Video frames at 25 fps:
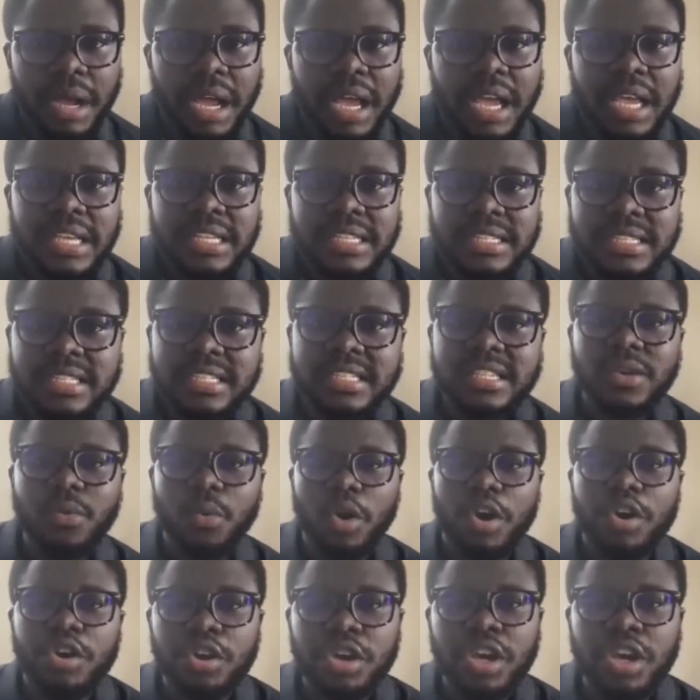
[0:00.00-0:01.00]
See what
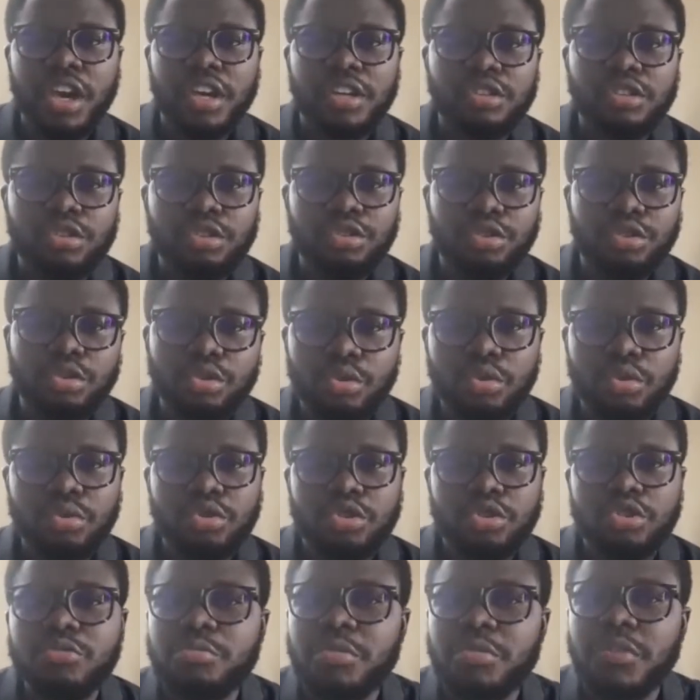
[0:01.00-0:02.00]
you can do to
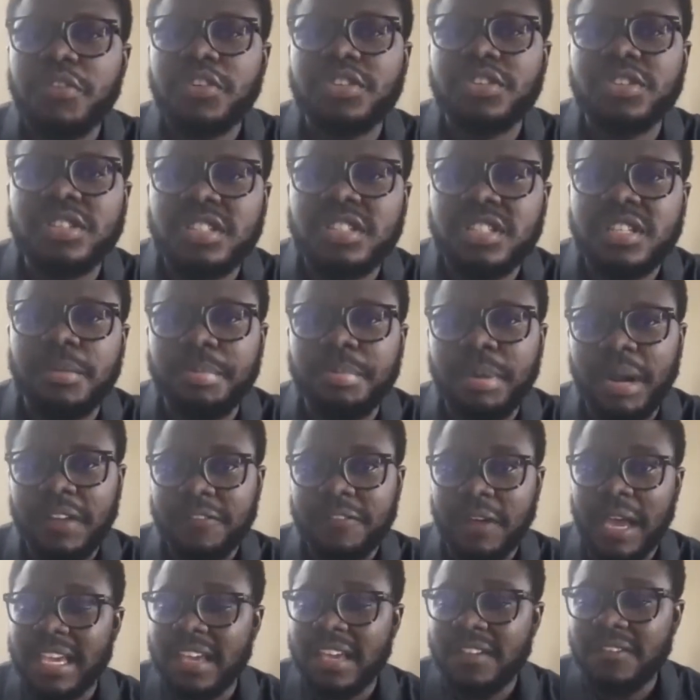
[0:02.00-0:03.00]
move it to the digital platform. I
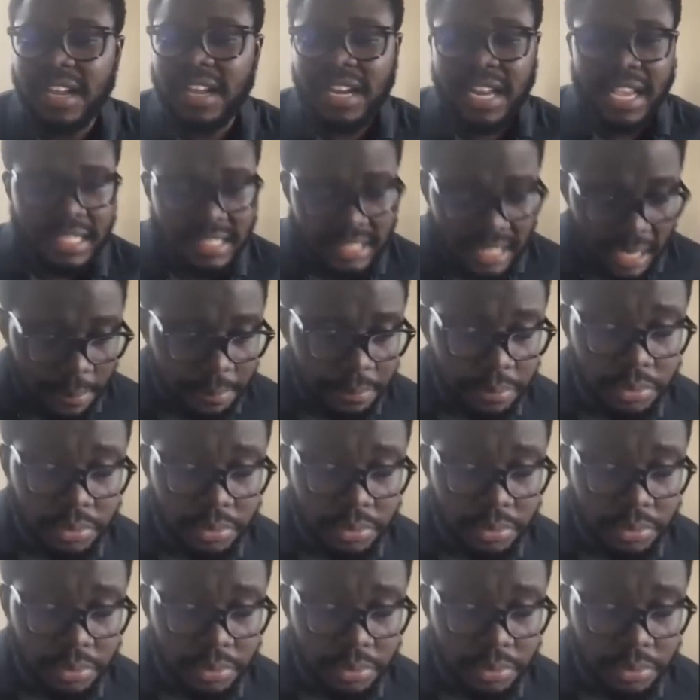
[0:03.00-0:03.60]
give you an example.